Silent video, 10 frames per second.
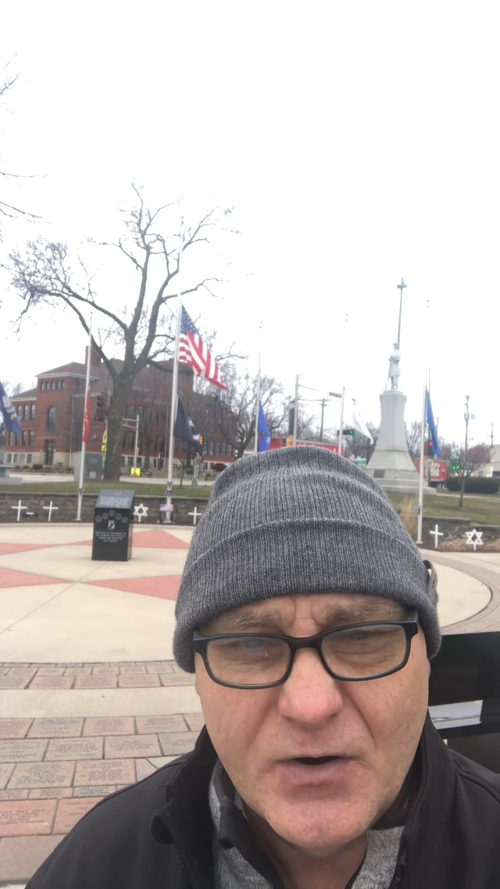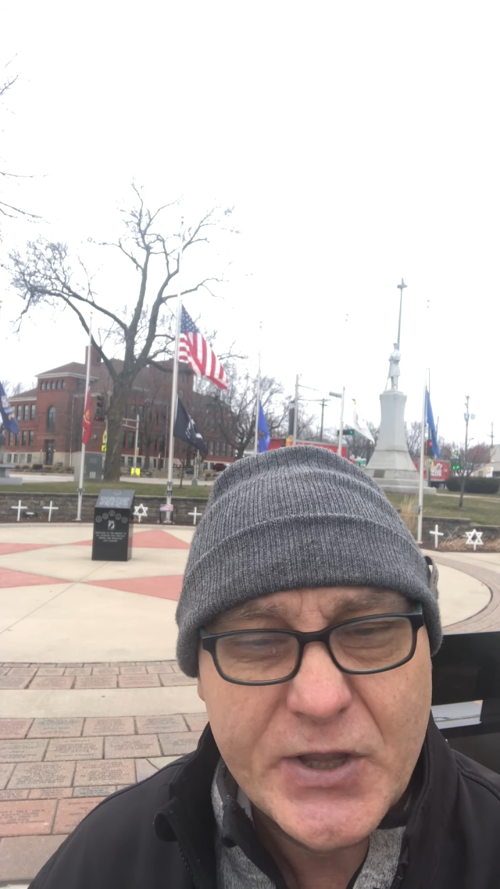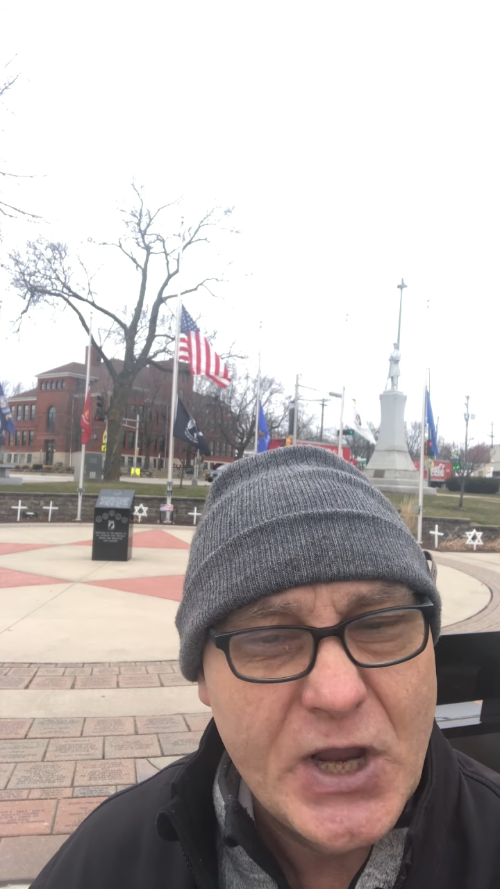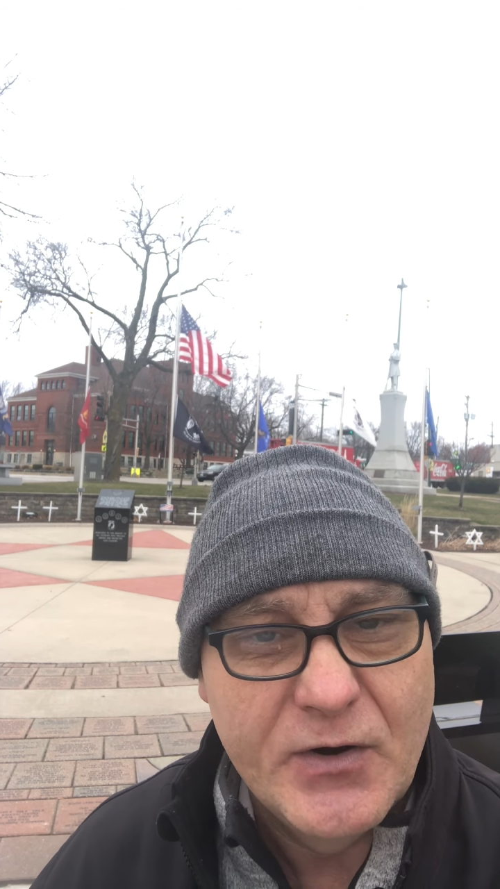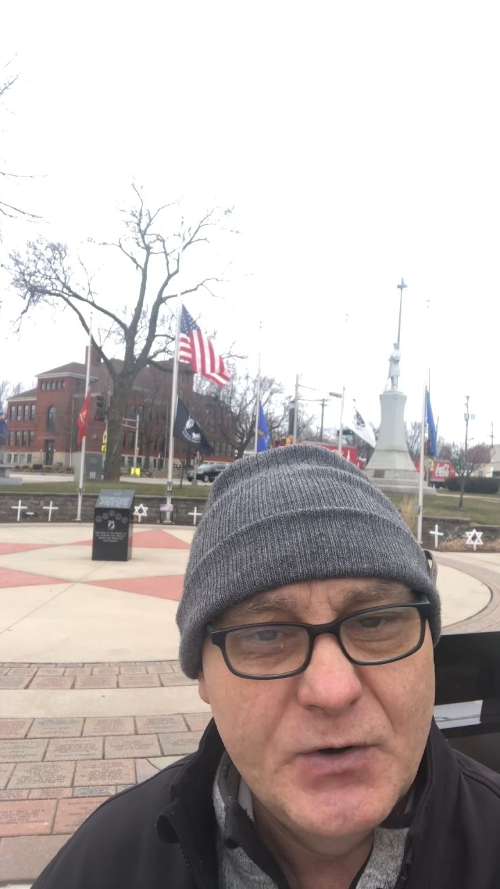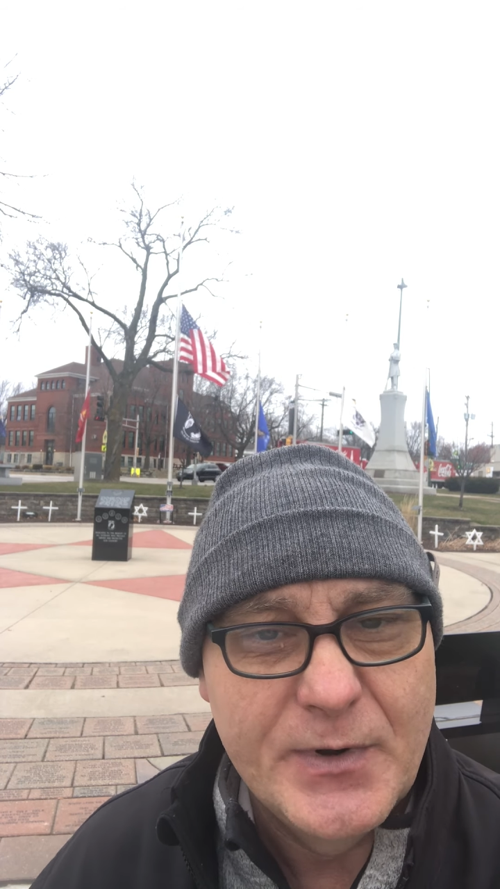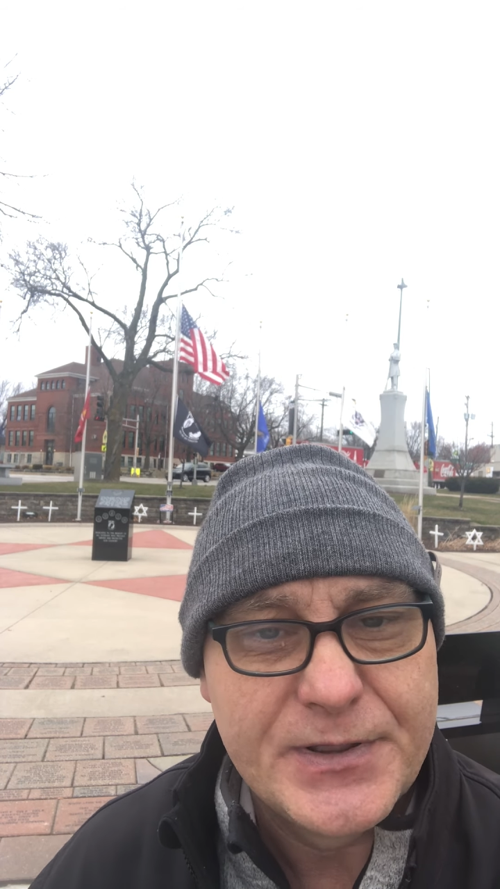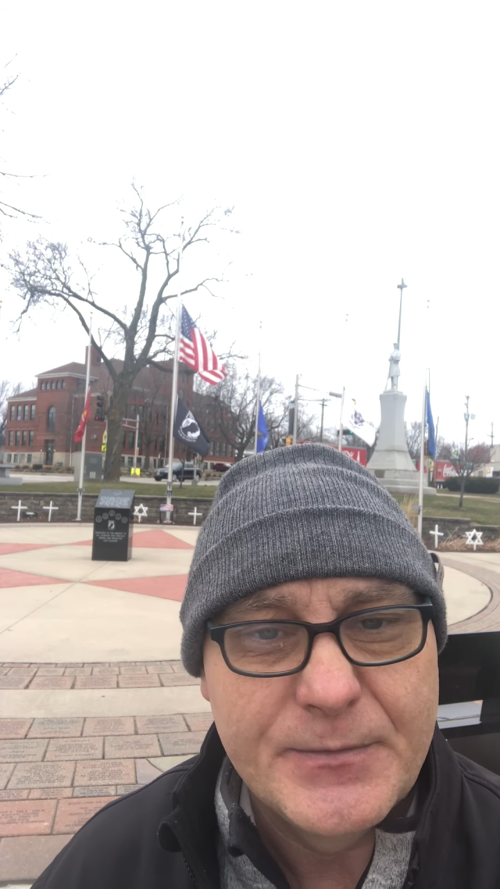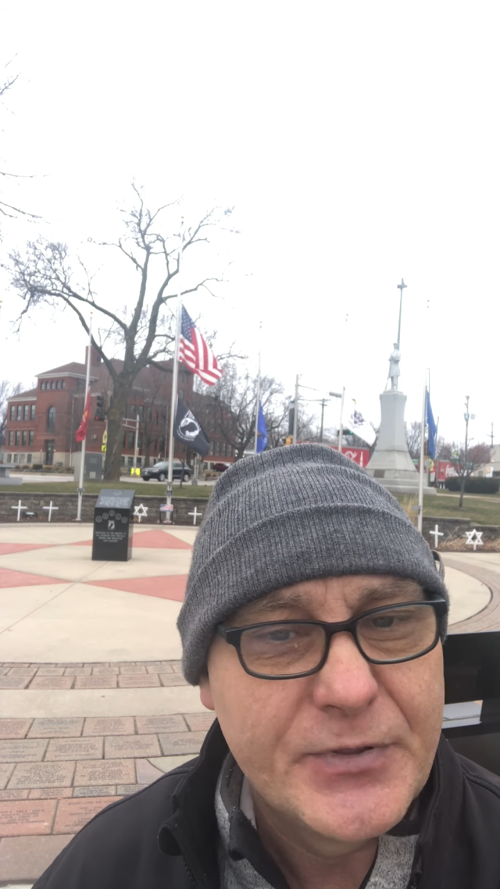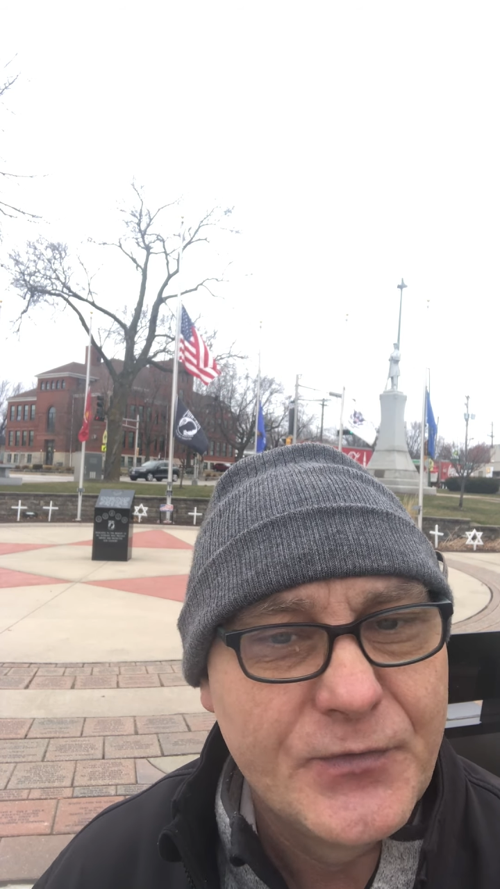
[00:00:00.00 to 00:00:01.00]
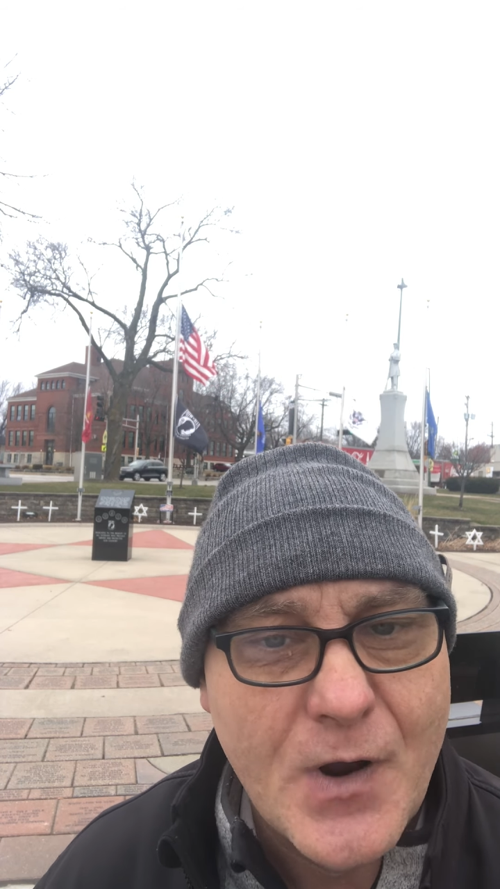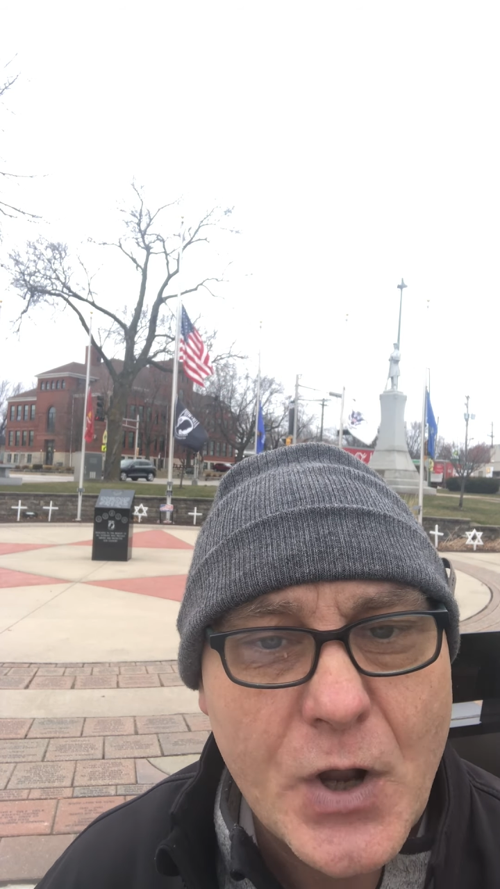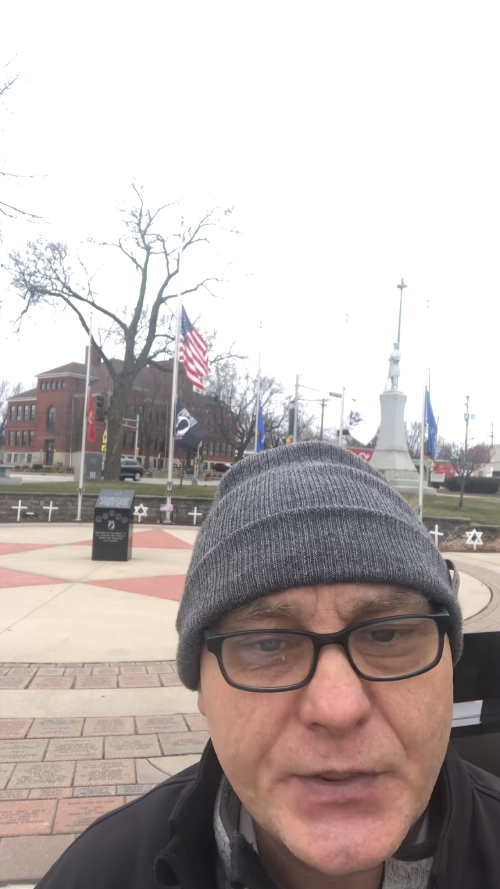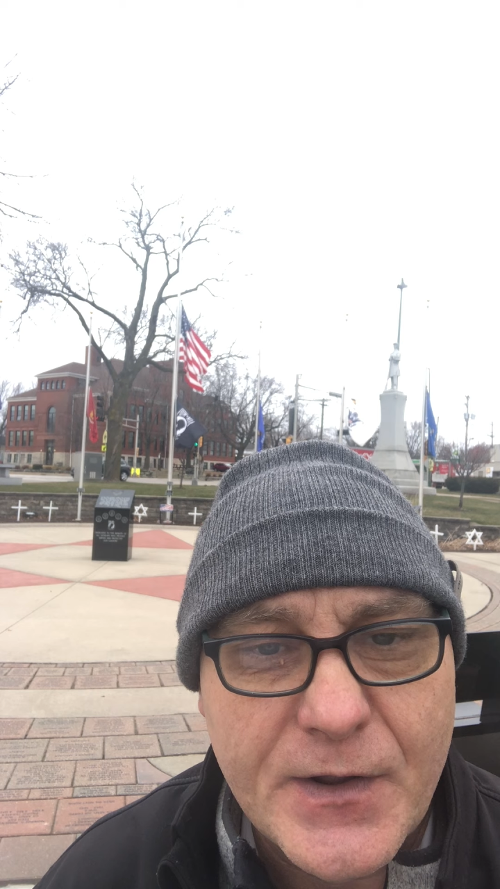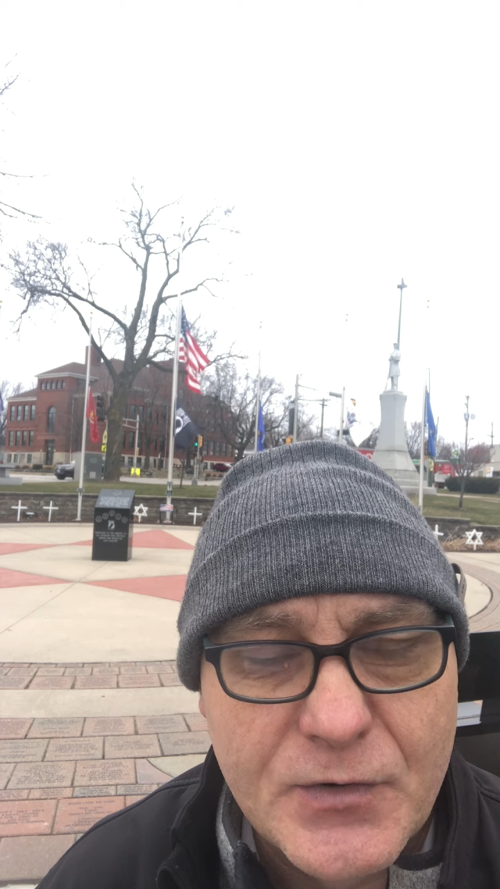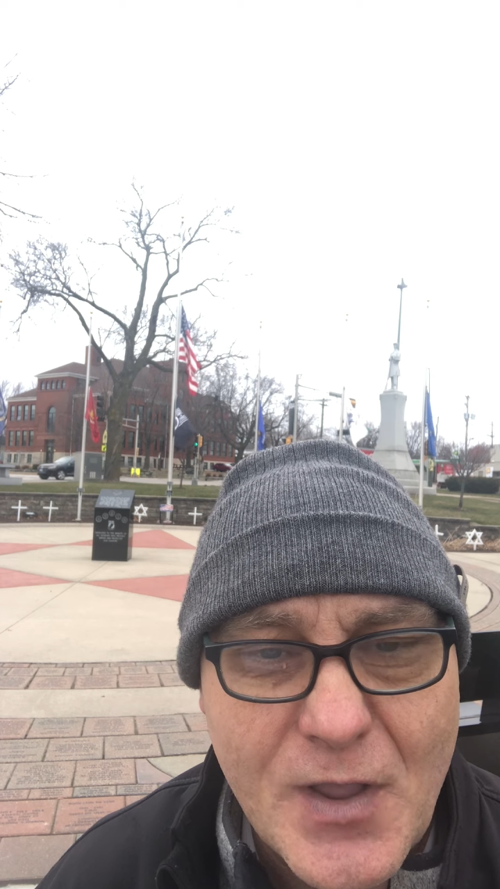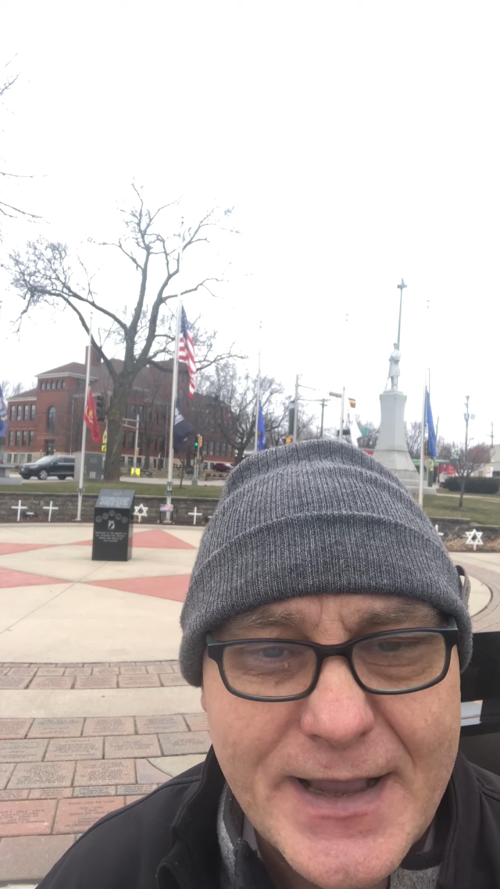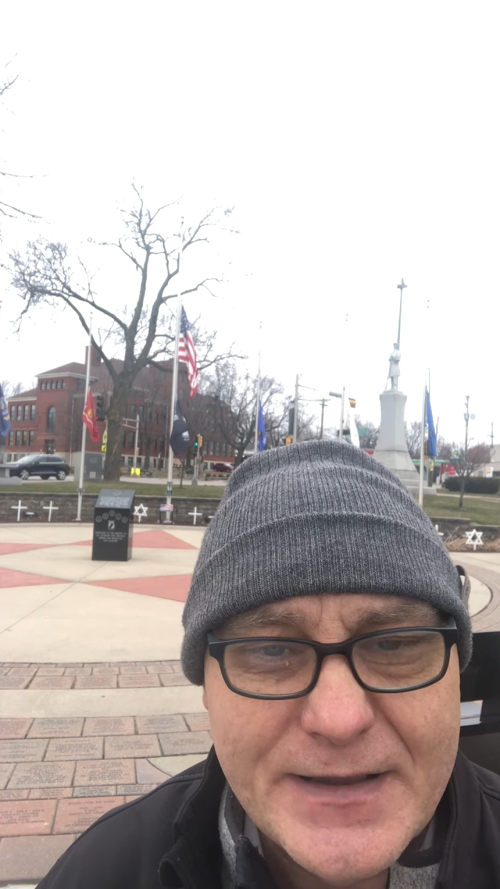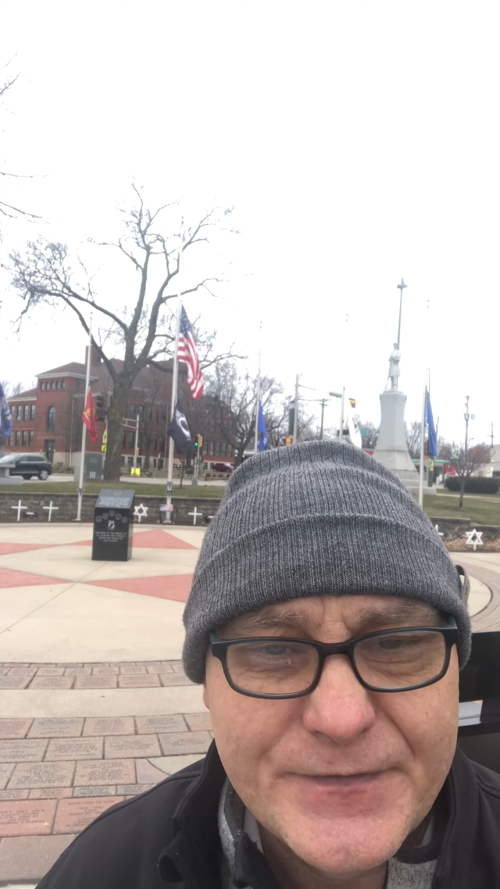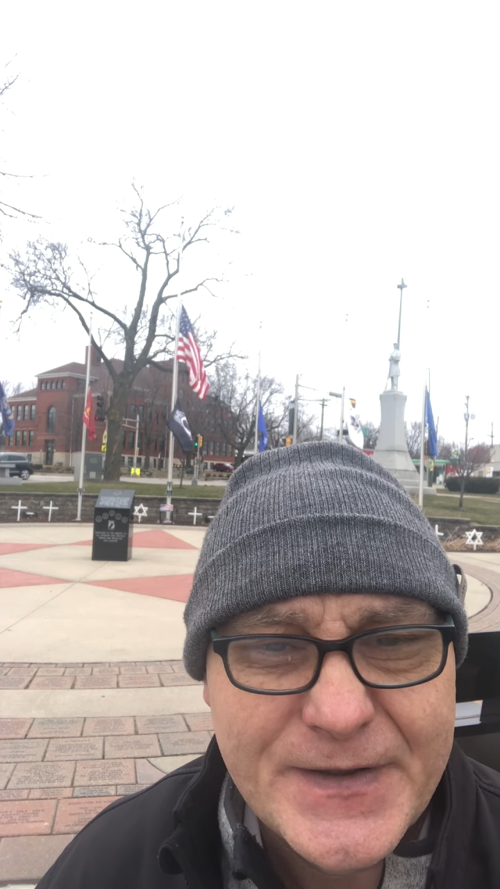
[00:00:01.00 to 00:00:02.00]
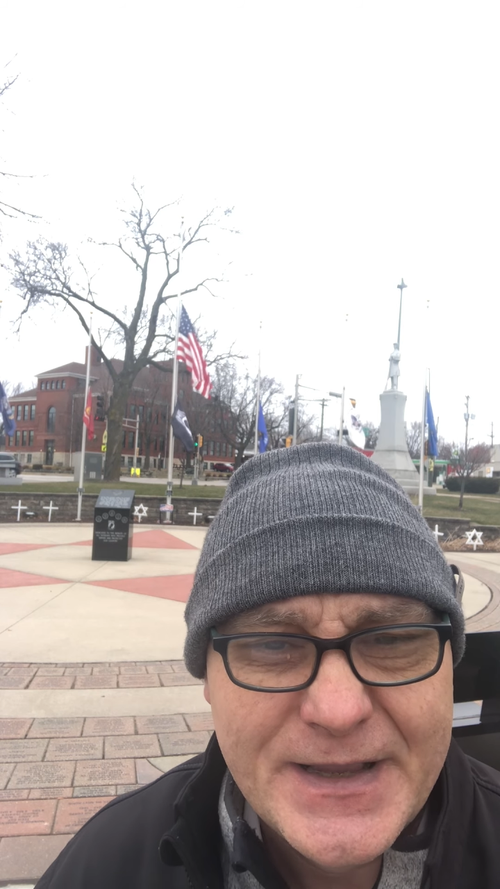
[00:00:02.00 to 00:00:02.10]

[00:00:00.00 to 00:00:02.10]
or carried with them throughout their life,